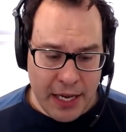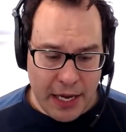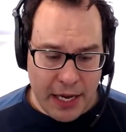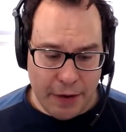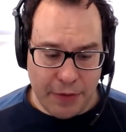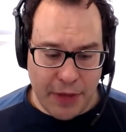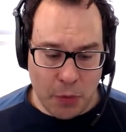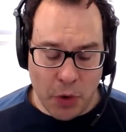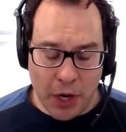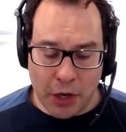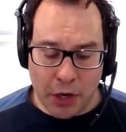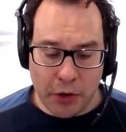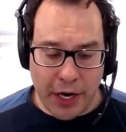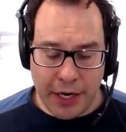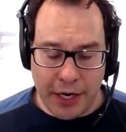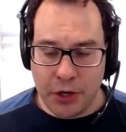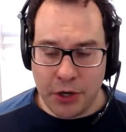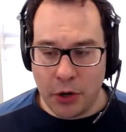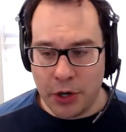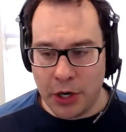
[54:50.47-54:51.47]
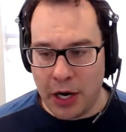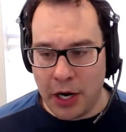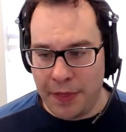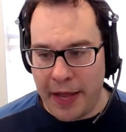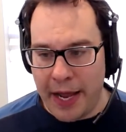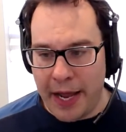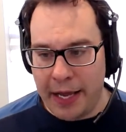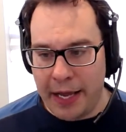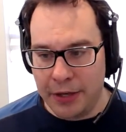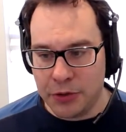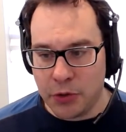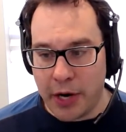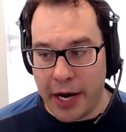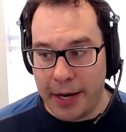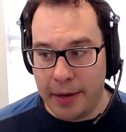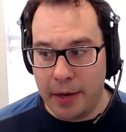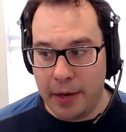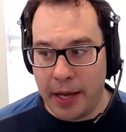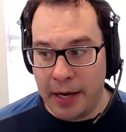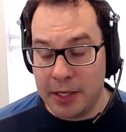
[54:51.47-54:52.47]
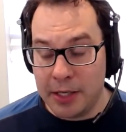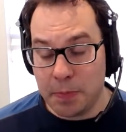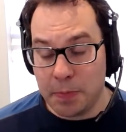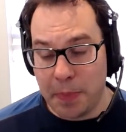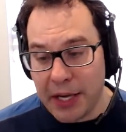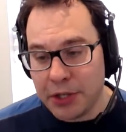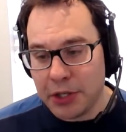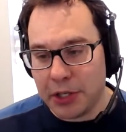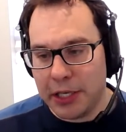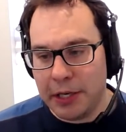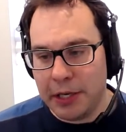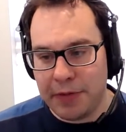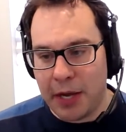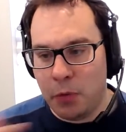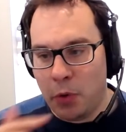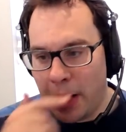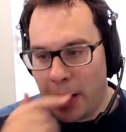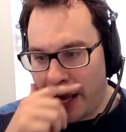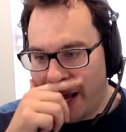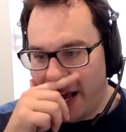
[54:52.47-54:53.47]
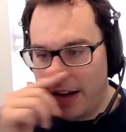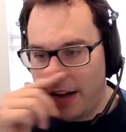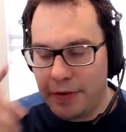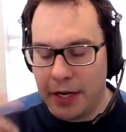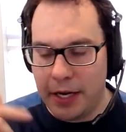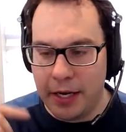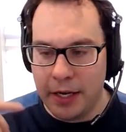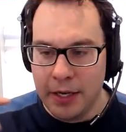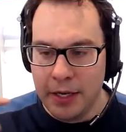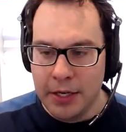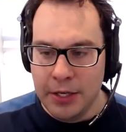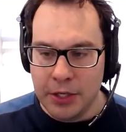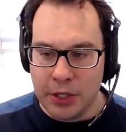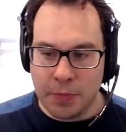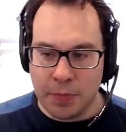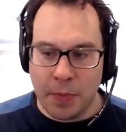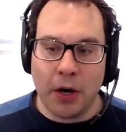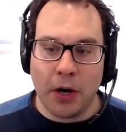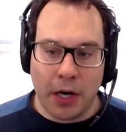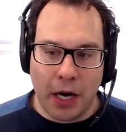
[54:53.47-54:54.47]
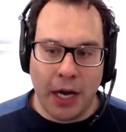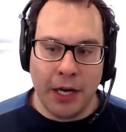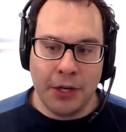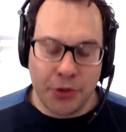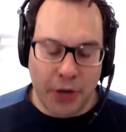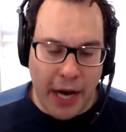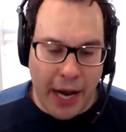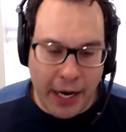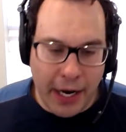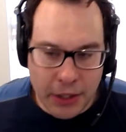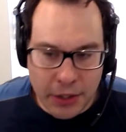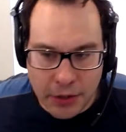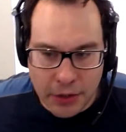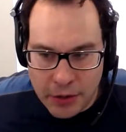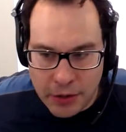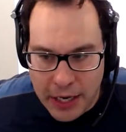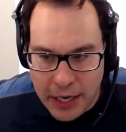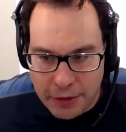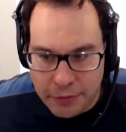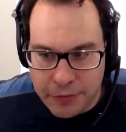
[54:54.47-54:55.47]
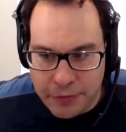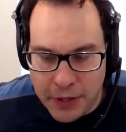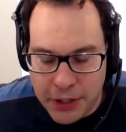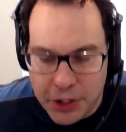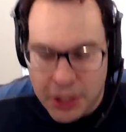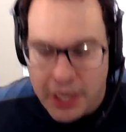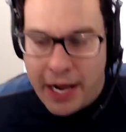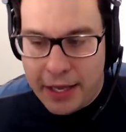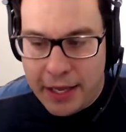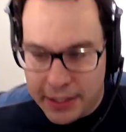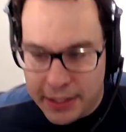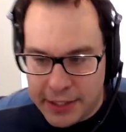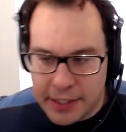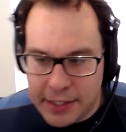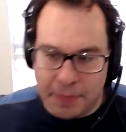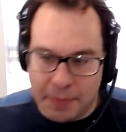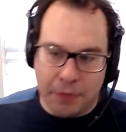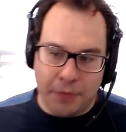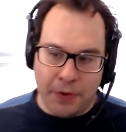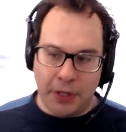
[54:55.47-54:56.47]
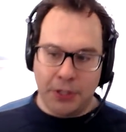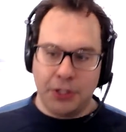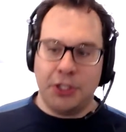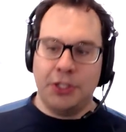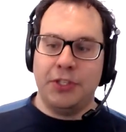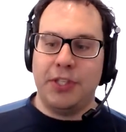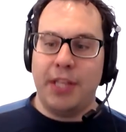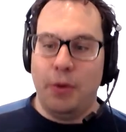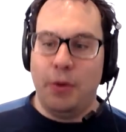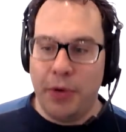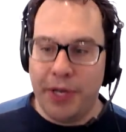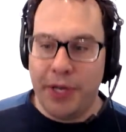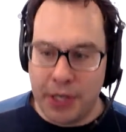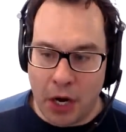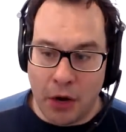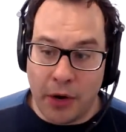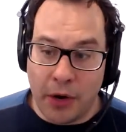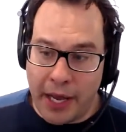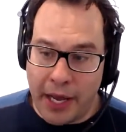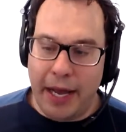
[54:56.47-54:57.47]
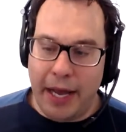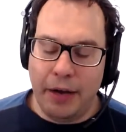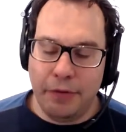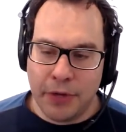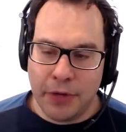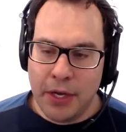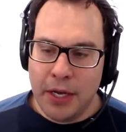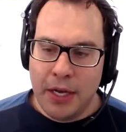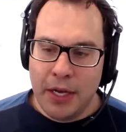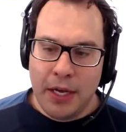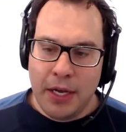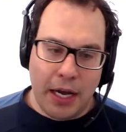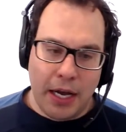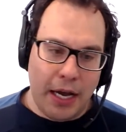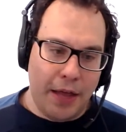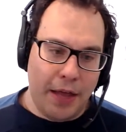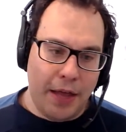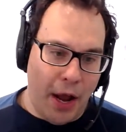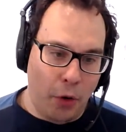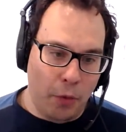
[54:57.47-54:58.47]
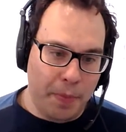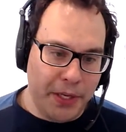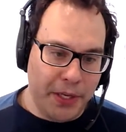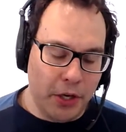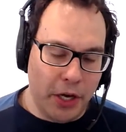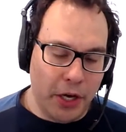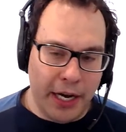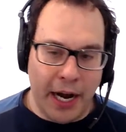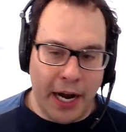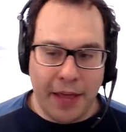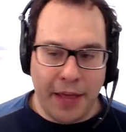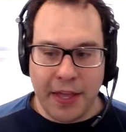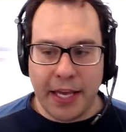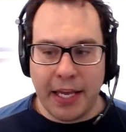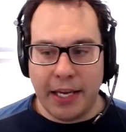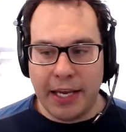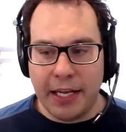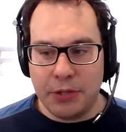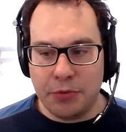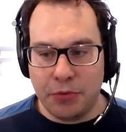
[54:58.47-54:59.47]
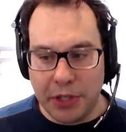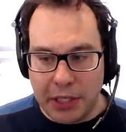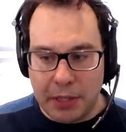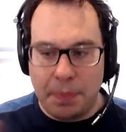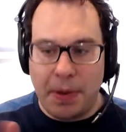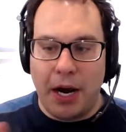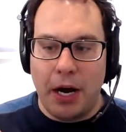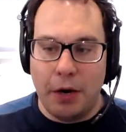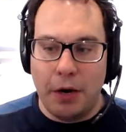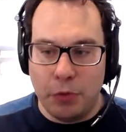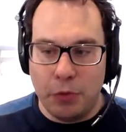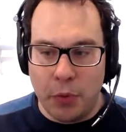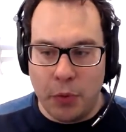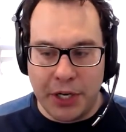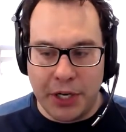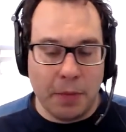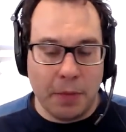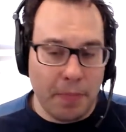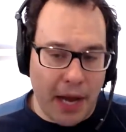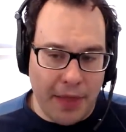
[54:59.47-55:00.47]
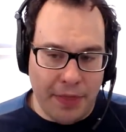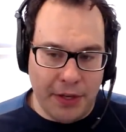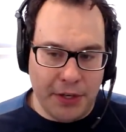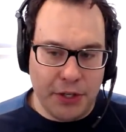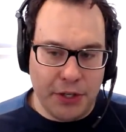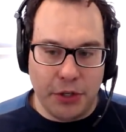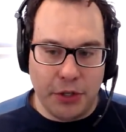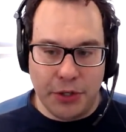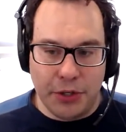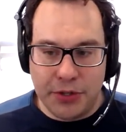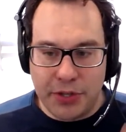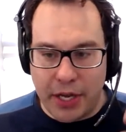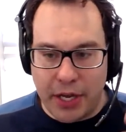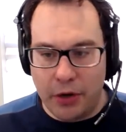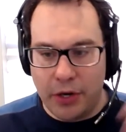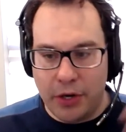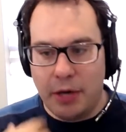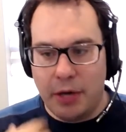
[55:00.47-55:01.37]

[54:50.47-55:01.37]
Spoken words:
If they want to create a token on that, it's great. And especially if they want to have a smart contract functionality, some of the functions that we don't have, that would be good. And I think it gets really powerful when you combine the two. You say, okay,